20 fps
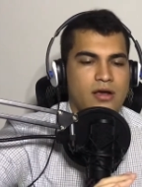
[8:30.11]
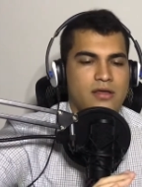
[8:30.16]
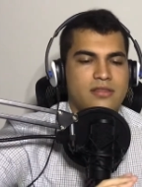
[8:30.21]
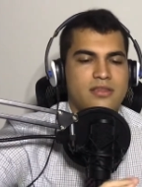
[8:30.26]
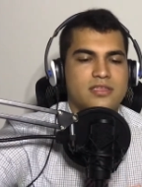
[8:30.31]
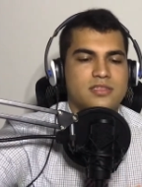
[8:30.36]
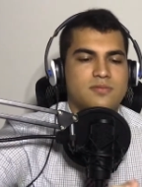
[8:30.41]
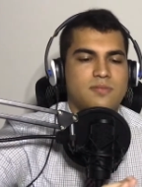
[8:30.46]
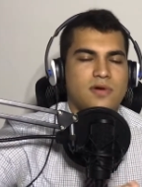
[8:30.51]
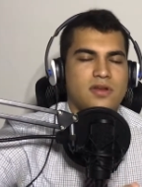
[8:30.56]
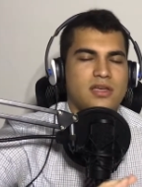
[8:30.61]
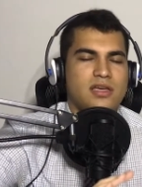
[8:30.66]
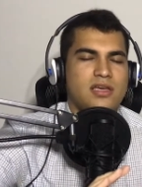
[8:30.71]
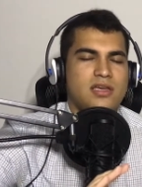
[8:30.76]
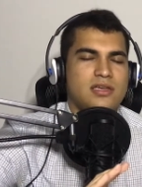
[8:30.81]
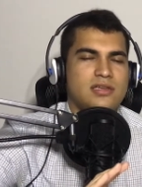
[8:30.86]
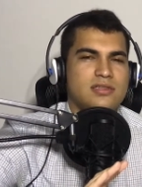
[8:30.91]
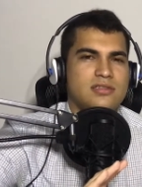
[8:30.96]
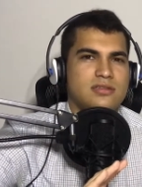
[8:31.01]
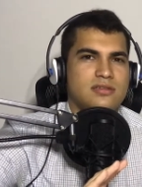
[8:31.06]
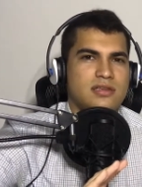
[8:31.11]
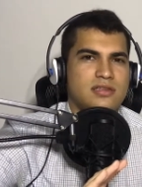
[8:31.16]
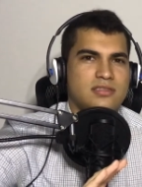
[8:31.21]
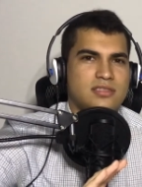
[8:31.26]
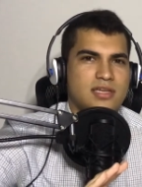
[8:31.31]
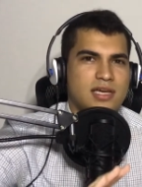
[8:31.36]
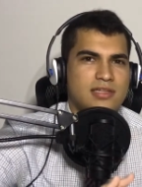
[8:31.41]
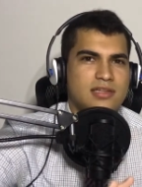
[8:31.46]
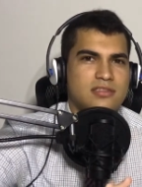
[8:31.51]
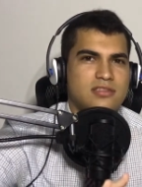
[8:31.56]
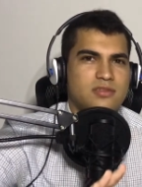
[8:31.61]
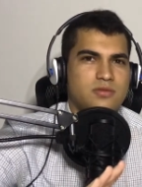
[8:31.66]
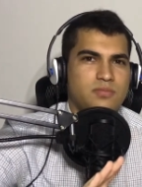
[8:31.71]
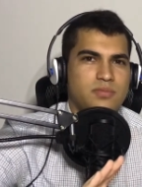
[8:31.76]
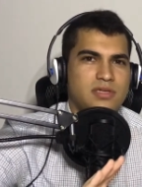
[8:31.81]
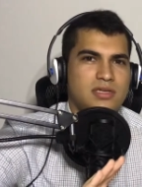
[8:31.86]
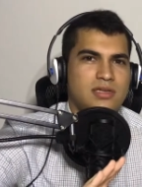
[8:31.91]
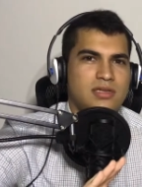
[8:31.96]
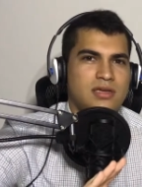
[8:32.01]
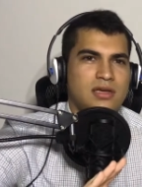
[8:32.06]
This money is intended to
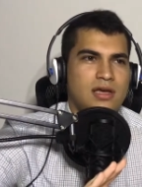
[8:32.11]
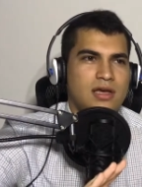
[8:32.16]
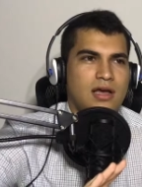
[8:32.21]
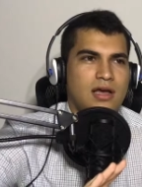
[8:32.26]
be,